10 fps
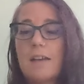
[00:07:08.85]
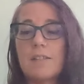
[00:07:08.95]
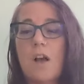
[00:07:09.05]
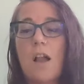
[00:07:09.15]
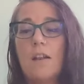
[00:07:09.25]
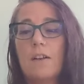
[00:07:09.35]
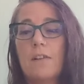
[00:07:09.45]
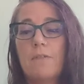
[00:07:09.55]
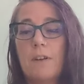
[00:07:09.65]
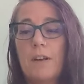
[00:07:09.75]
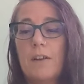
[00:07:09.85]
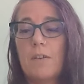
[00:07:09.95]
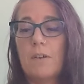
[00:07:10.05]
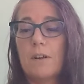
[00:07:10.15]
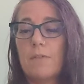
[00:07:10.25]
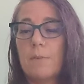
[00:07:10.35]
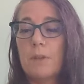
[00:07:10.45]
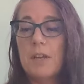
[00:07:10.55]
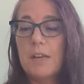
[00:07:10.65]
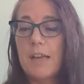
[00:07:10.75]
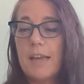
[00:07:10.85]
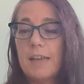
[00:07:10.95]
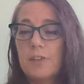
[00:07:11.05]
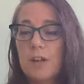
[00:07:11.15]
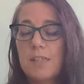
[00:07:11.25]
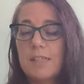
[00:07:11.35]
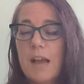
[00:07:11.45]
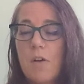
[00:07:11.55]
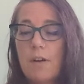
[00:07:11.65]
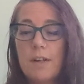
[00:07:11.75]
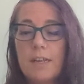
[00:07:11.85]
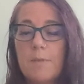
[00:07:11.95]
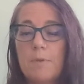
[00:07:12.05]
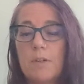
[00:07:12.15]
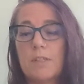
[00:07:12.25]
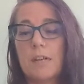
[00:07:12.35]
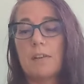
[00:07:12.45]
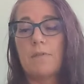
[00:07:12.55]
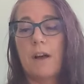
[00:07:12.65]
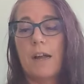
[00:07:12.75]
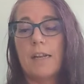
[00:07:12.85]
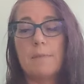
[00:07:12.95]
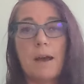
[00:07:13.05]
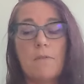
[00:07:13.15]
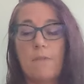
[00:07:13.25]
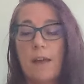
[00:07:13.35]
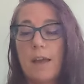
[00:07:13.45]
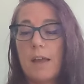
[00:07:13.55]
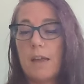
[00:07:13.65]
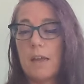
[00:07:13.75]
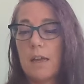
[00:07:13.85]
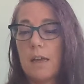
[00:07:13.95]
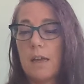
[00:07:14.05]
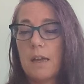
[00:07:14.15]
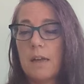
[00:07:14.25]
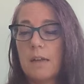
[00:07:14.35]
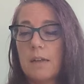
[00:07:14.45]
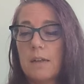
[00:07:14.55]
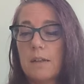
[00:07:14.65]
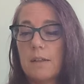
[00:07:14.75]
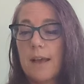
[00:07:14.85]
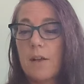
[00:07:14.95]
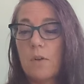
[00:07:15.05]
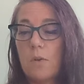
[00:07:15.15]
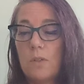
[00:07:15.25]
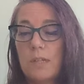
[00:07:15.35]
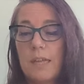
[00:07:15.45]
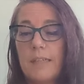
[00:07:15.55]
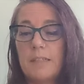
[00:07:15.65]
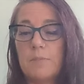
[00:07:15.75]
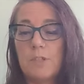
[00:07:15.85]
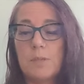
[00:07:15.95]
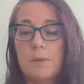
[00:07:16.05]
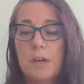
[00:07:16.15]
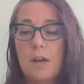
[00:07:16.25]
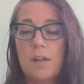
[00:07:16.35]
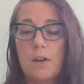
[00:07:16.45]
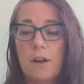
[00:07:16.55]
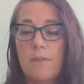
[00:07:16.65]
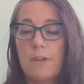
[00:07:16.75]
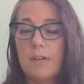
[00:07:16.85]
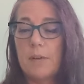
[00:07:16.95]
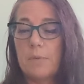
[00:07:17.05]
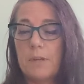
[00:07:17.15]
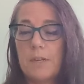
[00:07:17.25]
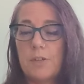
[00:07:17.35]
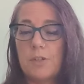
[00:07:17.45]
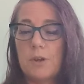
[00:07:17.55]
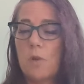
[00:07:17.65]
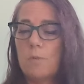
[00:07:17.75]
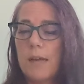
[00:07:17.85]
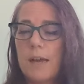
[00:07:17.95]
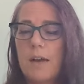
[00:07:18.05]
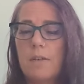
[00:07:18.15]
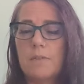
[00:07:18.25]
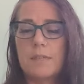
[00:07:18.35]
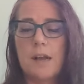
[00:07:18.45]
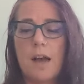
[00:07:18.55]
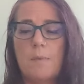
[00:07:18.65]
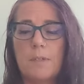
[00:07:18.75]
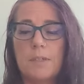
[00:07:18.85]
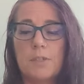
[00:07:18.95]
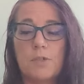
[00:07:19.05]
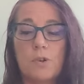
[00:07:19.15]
Scholar of fairy lore from a young age, I scoured any books I could find about fae. That golden kingdom just beyond our everyday reach, home to elves and goblins,